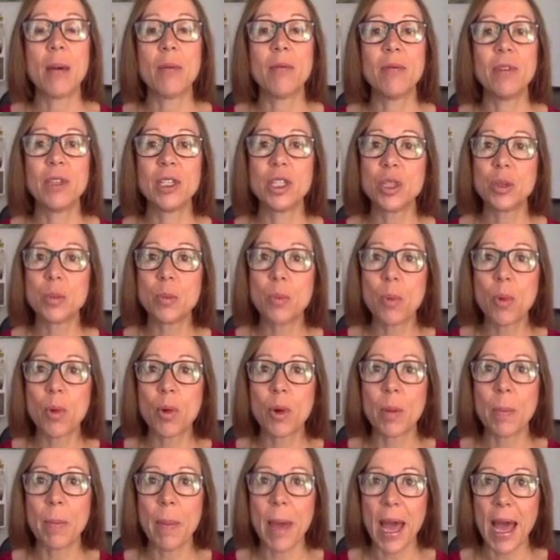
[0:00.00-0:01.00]
vision
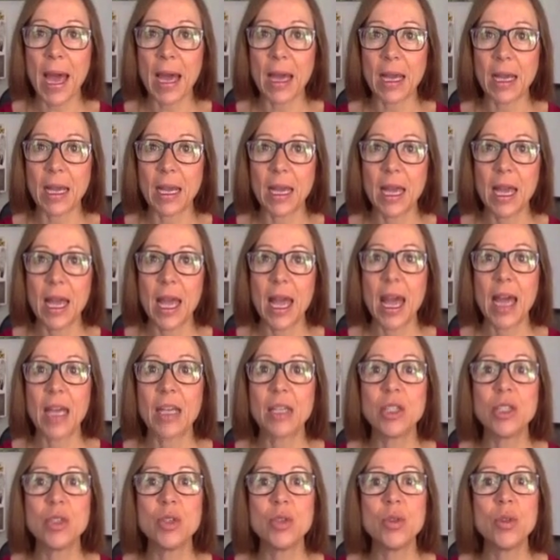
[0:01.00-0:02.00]
board pack
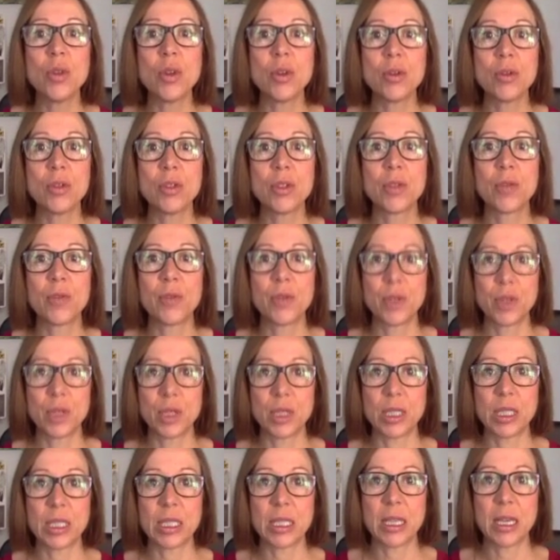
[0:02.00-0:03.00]
and do those
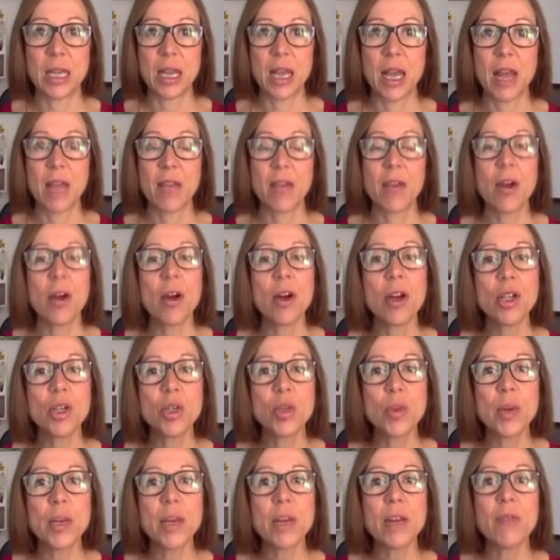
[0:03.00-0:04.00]
first. There are
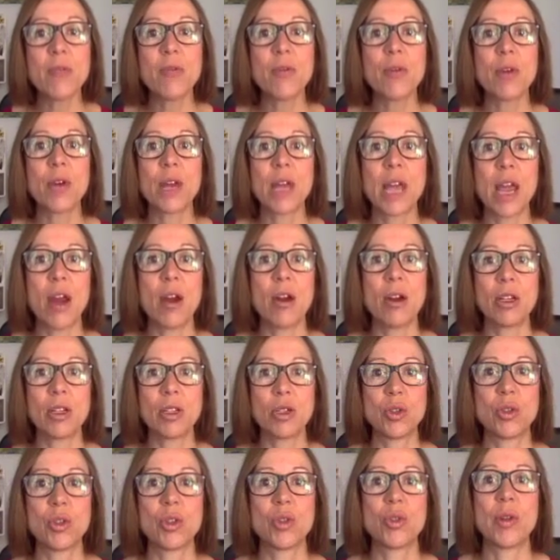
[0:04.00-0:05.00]
24
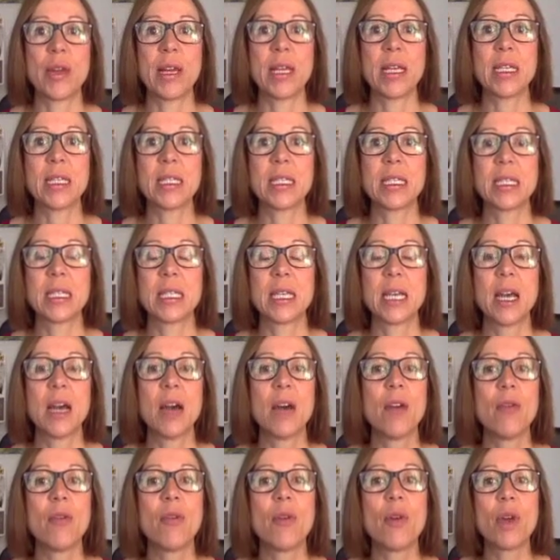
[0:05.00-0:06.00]
character strengths.
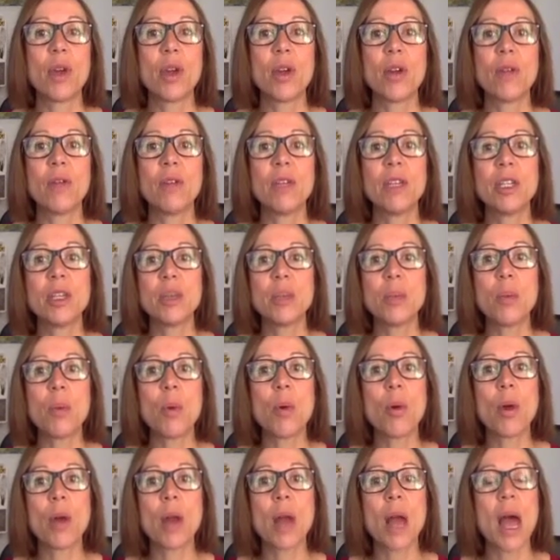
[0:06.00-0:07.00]
For your vision
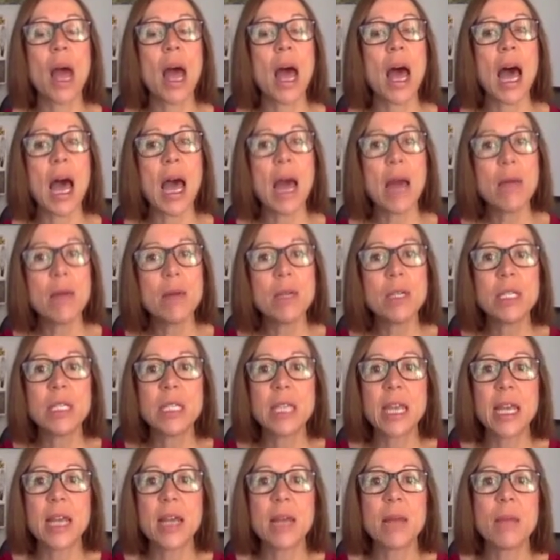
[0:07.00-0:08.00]
board, I would
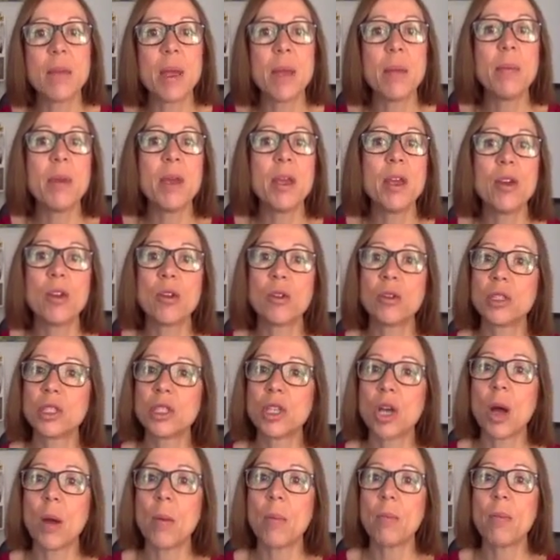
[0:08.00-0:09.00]
take maybe your
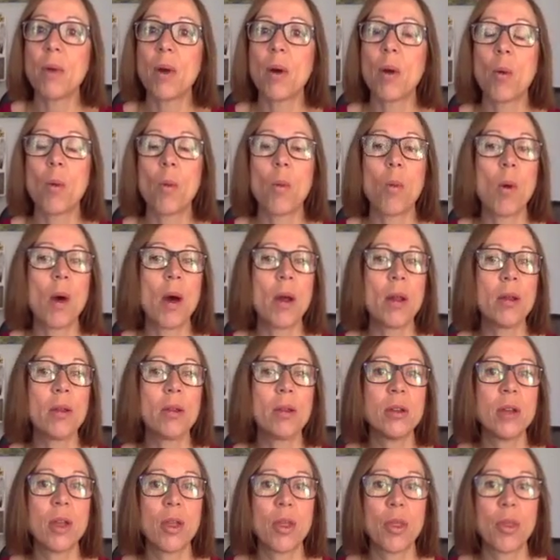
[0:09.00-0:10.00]
top
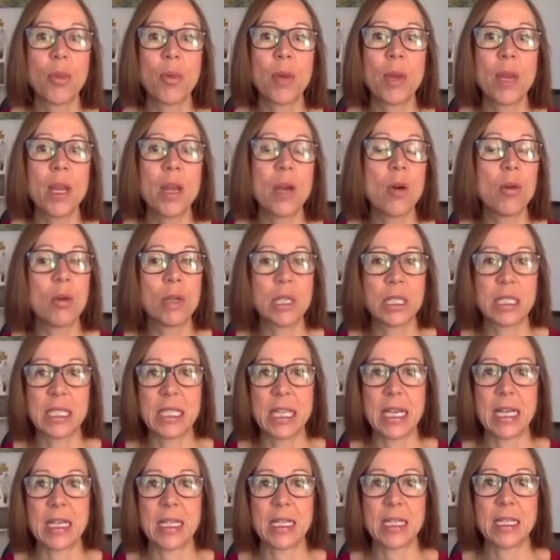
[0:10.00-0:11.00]
1, 3, or
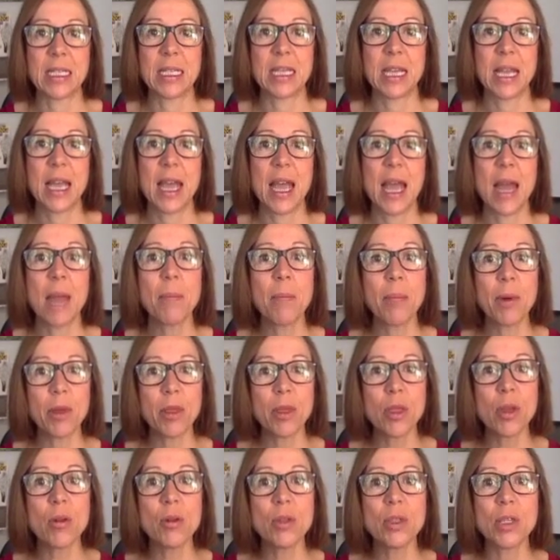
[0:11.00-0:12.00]
6 and put
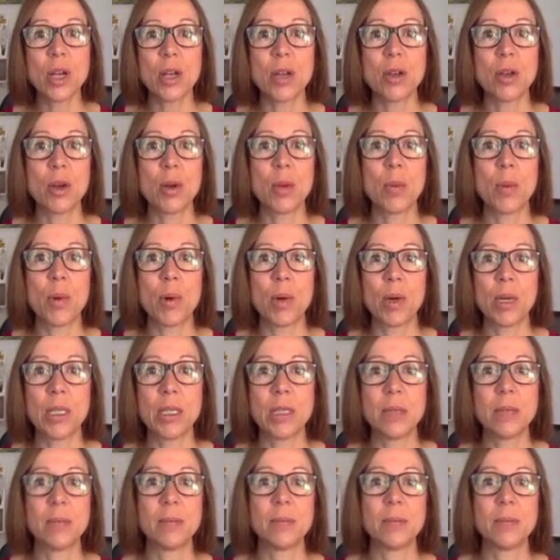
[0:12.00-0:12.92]
those on your board.